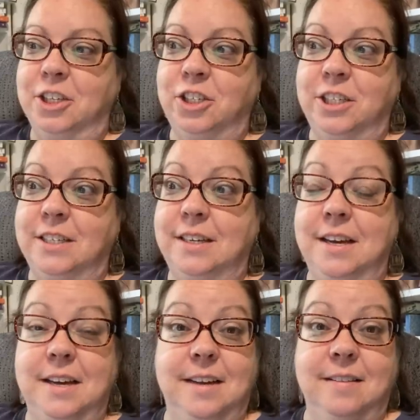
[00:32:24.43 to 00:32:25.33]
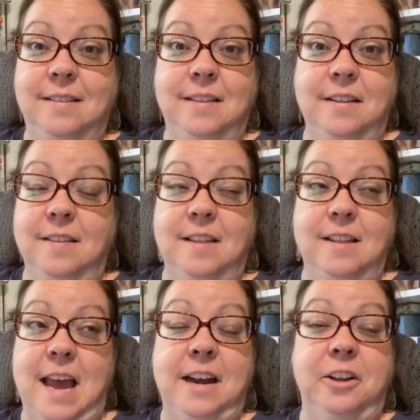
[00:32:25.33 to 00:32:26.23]
She
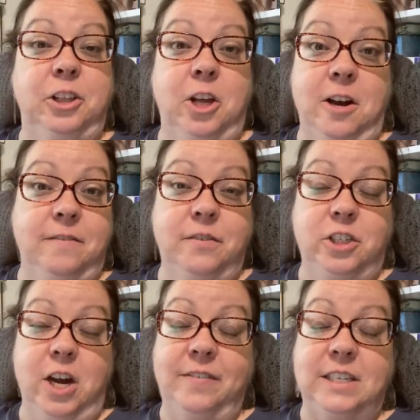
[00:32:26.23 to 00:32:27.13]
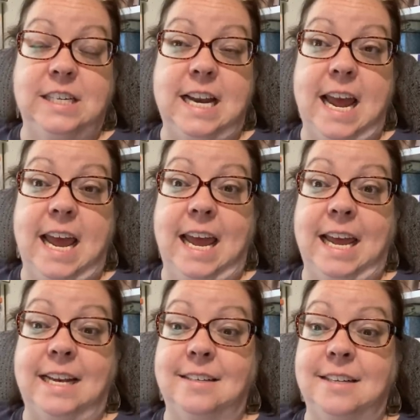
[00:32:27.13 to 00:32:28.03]
had a lot of foot traffic today
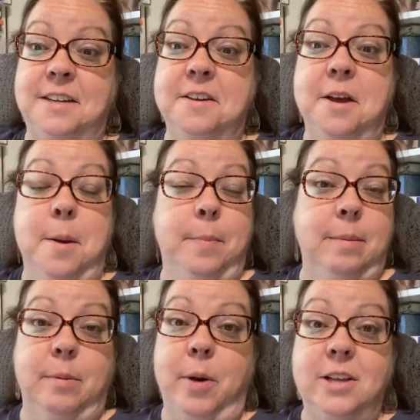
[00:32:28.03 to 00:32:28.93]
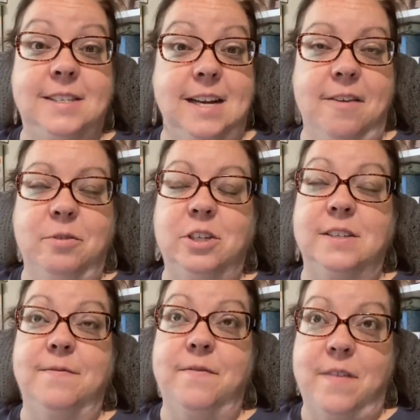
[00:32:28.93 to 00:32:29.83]
and people bought stuff, which
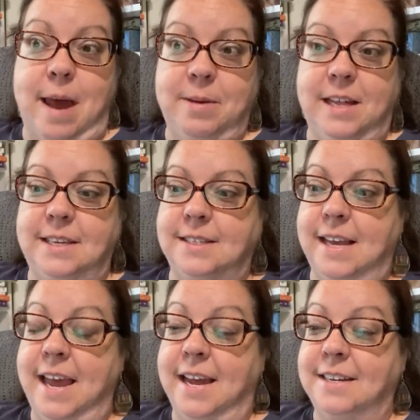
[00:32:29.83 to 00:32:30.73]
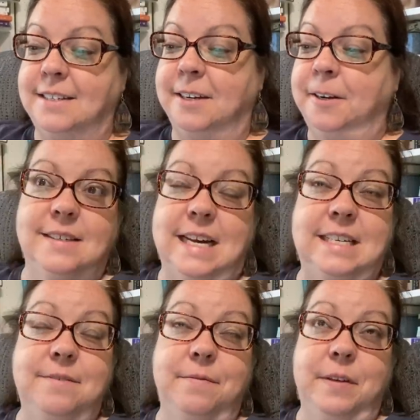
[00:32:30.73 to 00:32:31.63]
is fabulous. And I
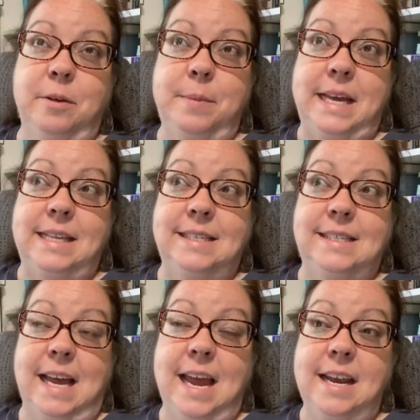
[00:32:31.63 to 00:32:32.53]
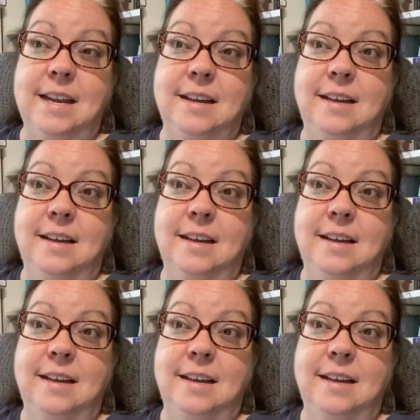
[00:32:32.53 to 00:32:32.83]
didn't film inside